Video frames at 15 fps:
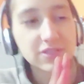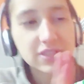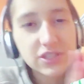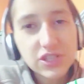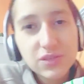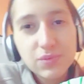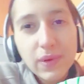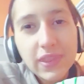It
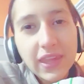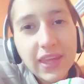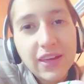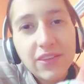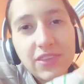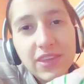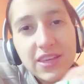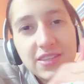just went
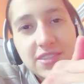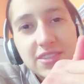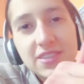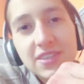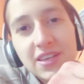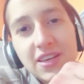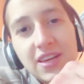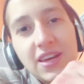like this.
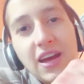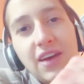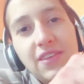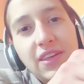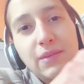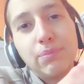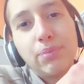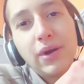And
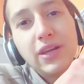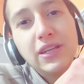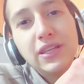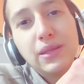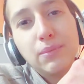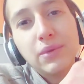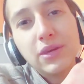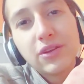then button in
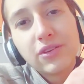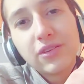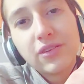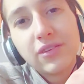the middle,